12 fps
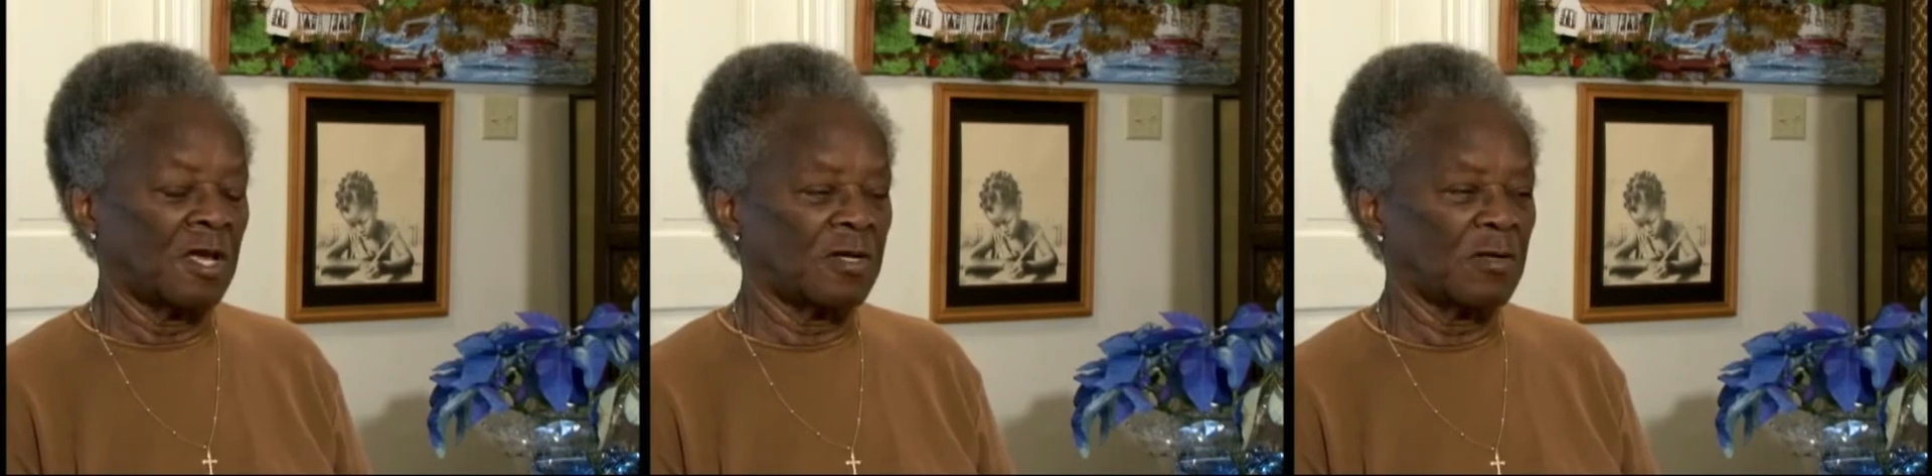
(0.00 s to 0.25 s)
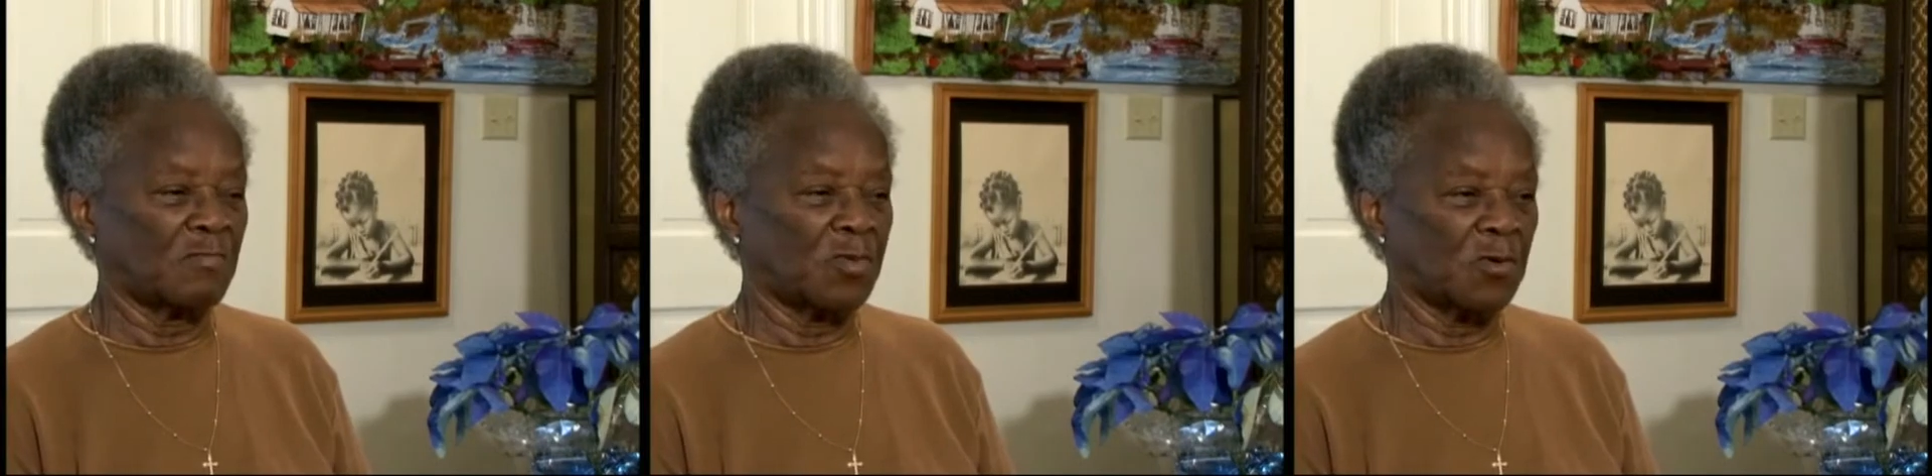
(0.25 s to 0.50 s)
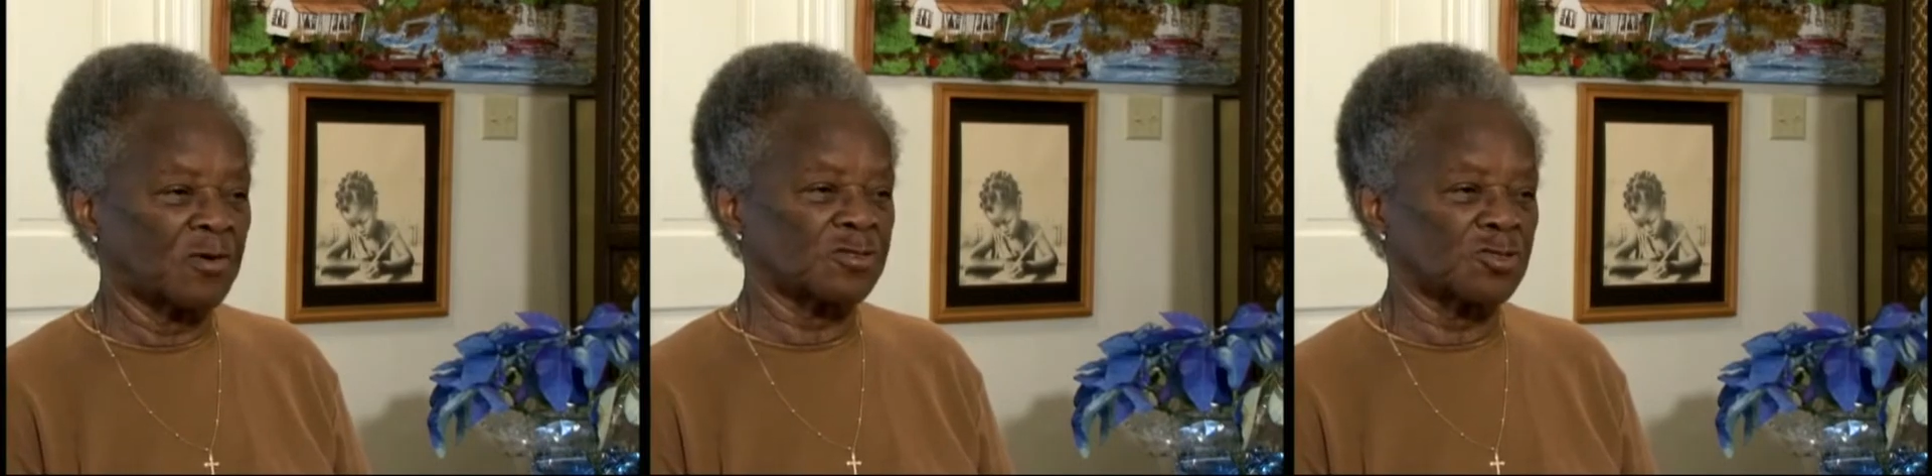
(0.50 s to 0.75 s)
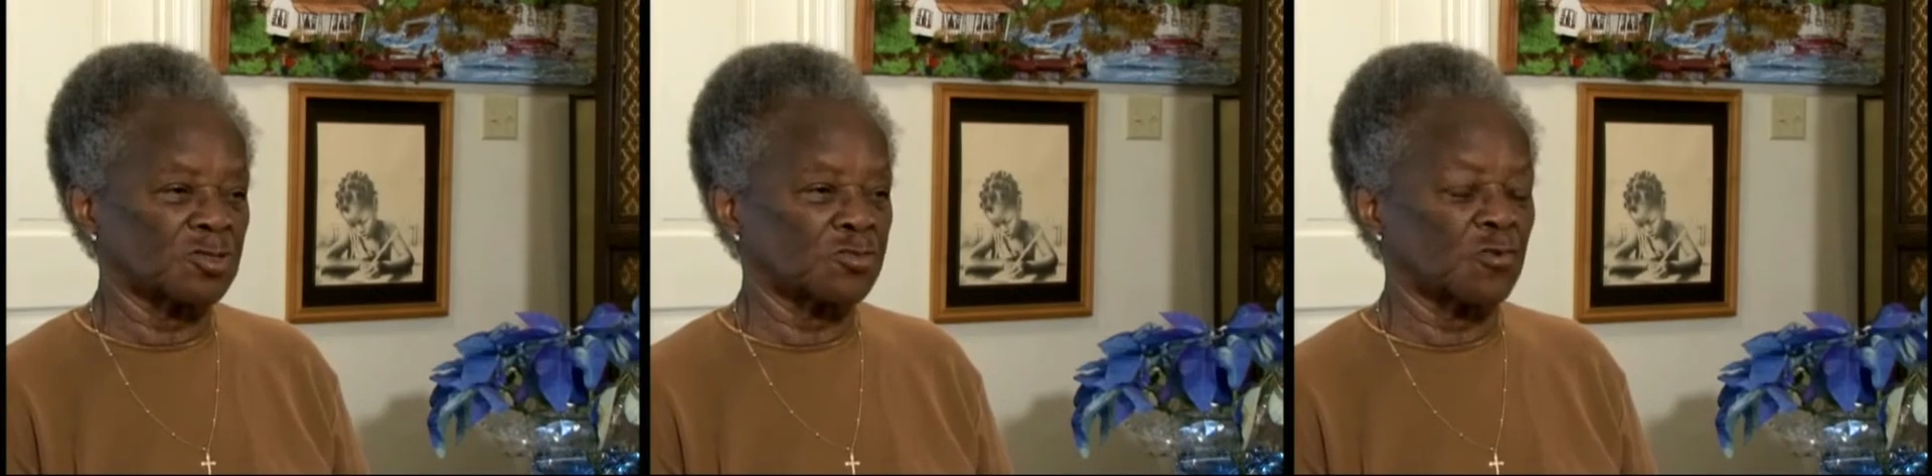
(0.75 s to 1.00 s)
and the
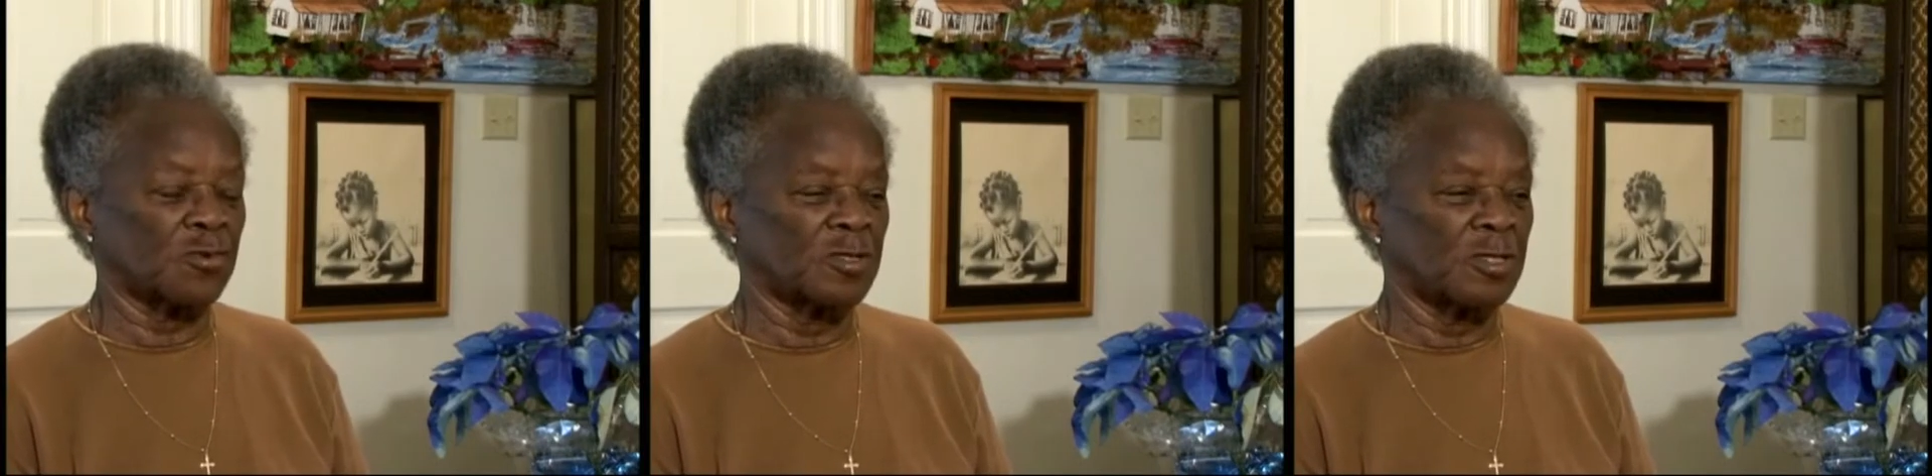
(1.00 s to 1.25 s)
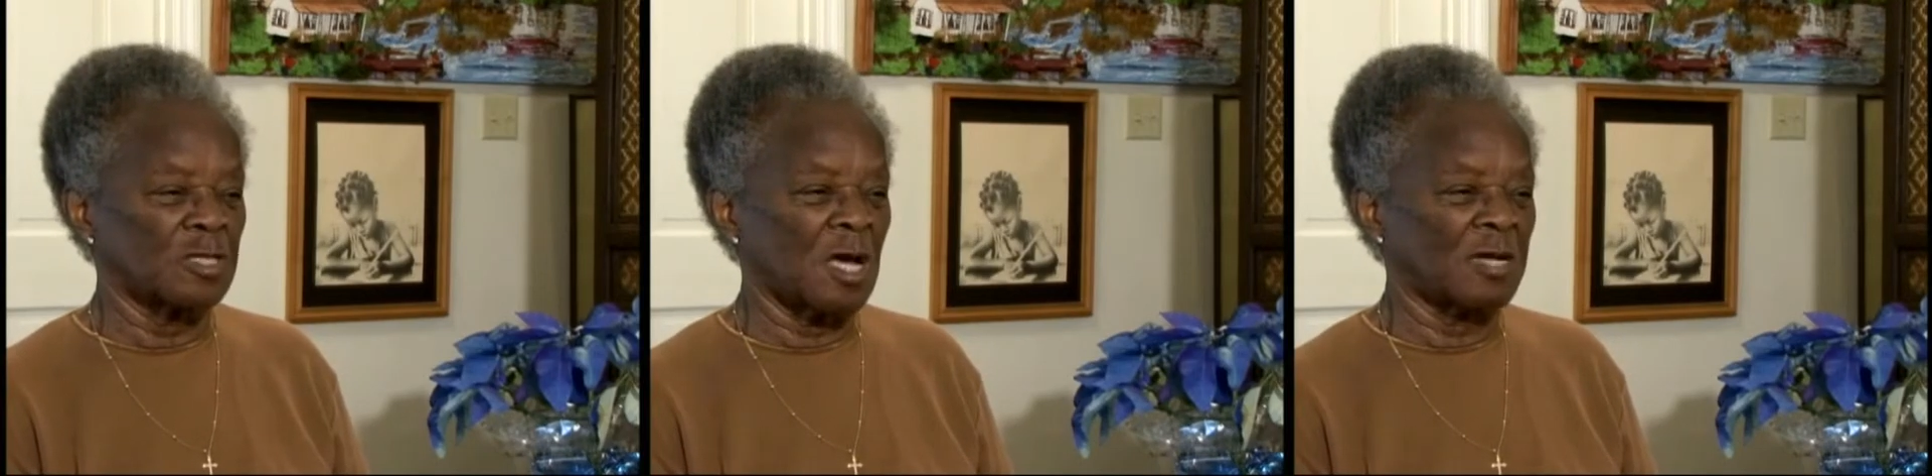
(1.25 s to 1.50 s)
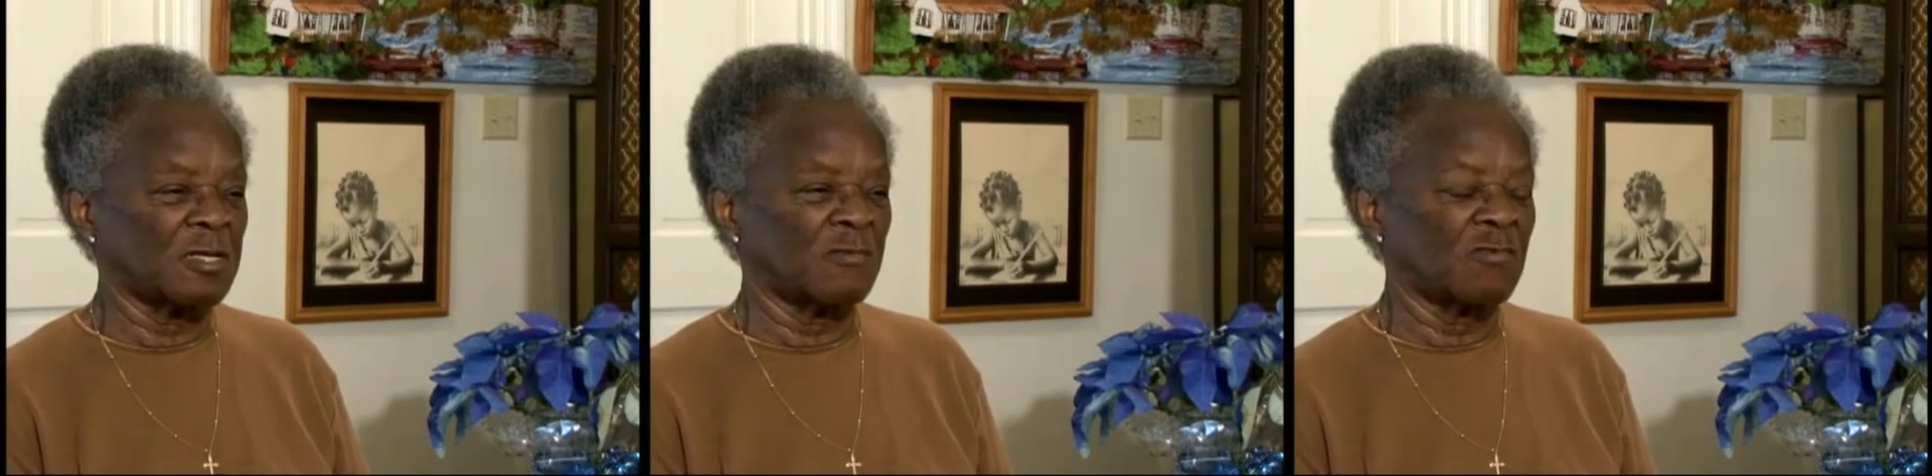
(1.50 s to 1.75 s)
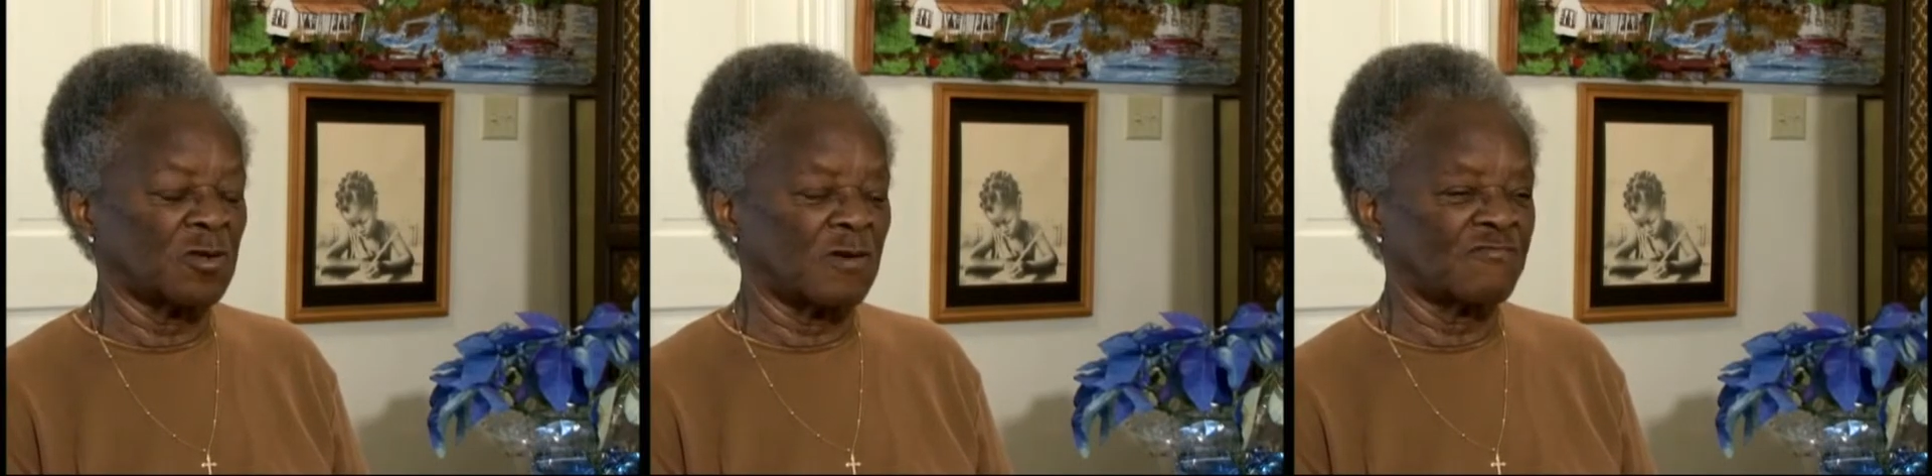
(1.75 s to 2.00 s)
bosses were not
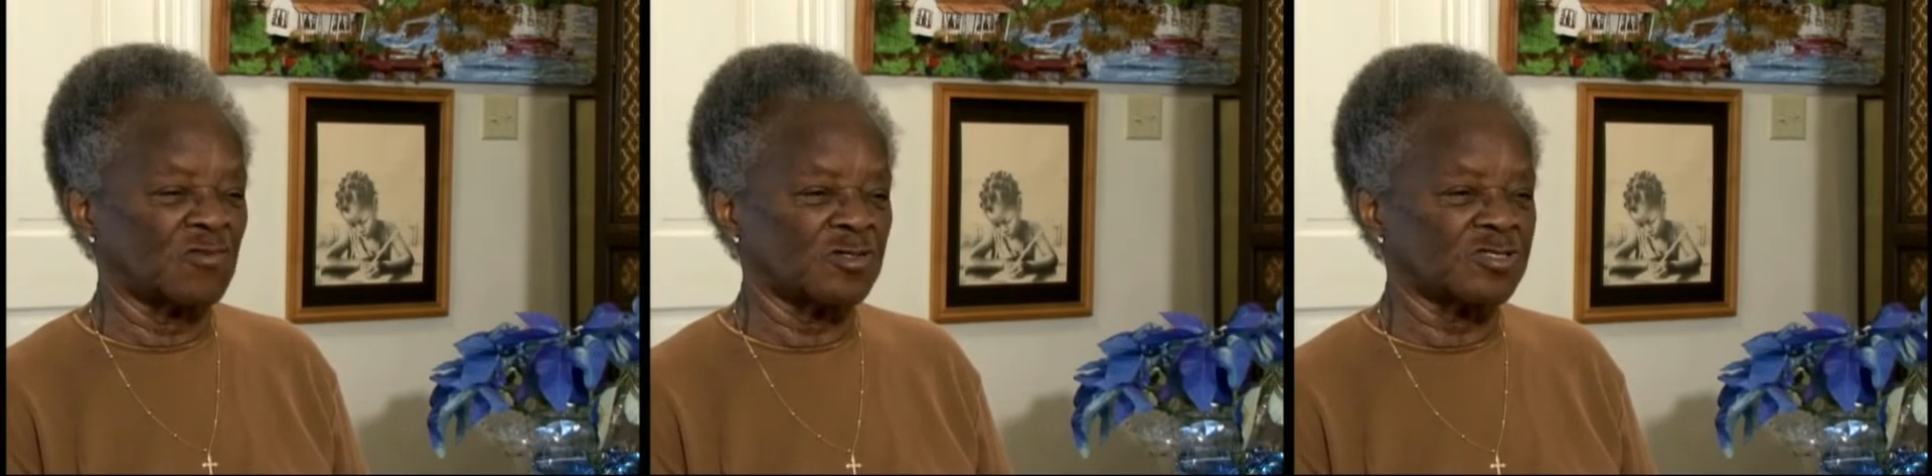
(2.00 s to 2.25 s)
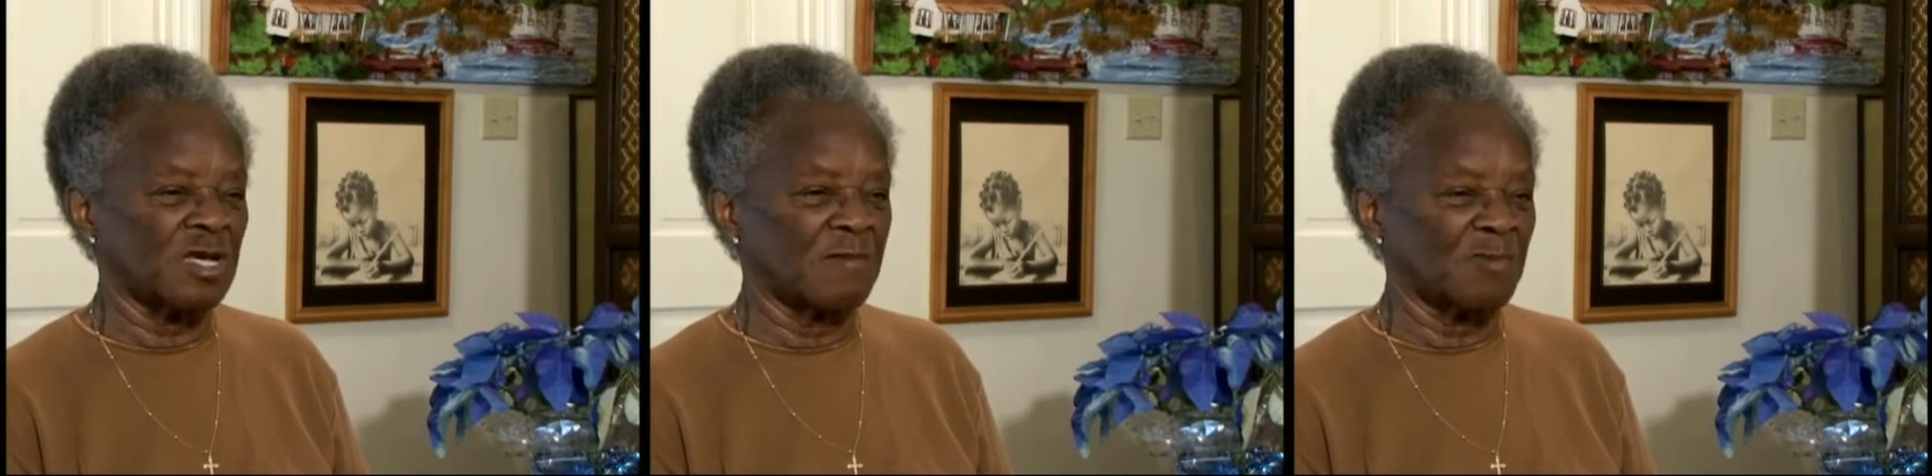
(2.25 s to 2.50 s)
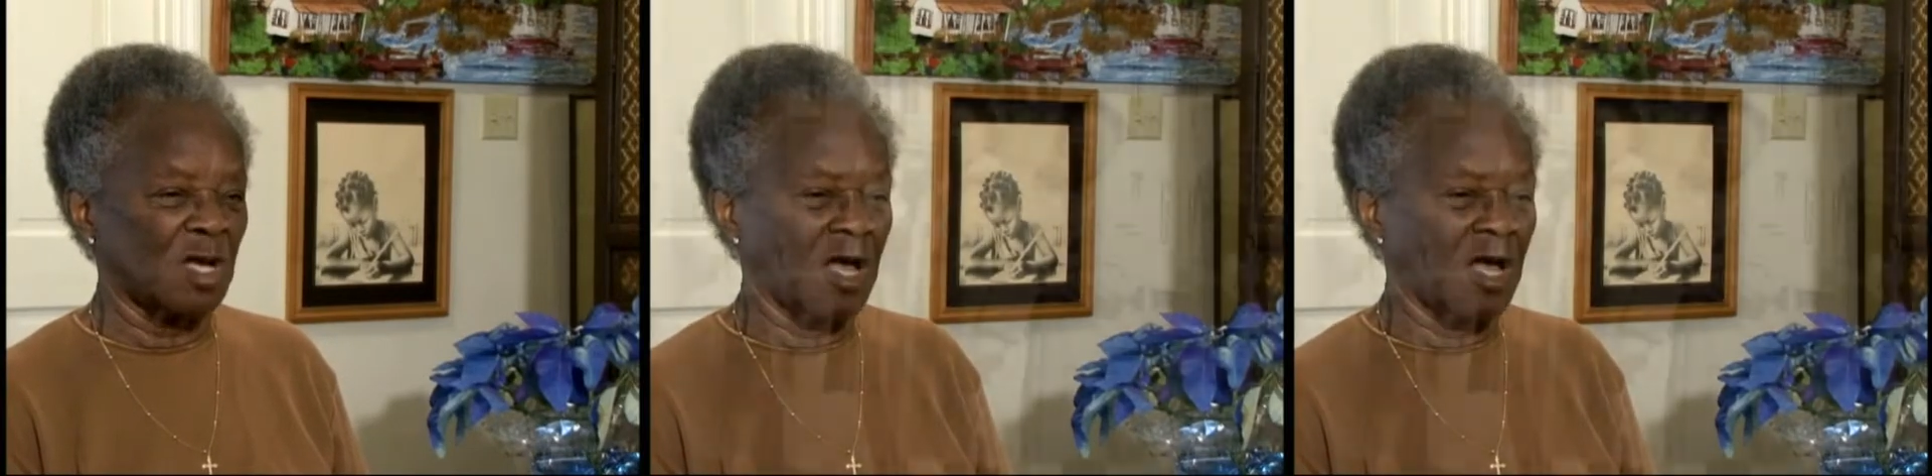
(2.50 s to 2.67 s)
even of the same